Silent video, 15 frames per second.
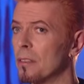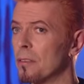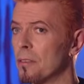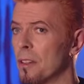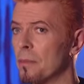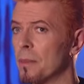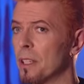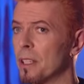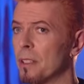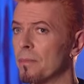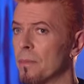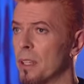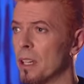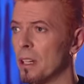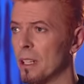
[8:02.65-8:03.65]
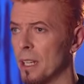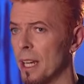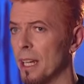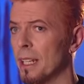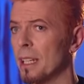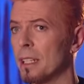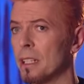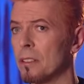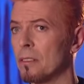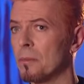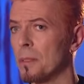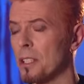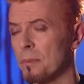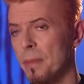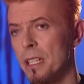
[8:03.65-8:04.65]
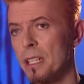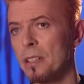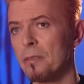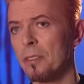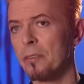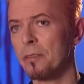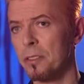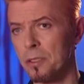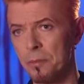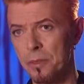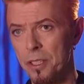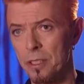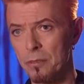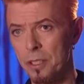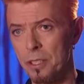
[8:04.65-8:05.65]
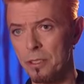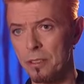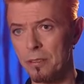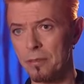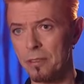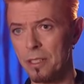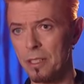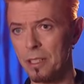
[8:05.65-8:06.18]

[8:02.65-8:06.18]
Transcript: from the archaic and almost medieval forms that we're sort of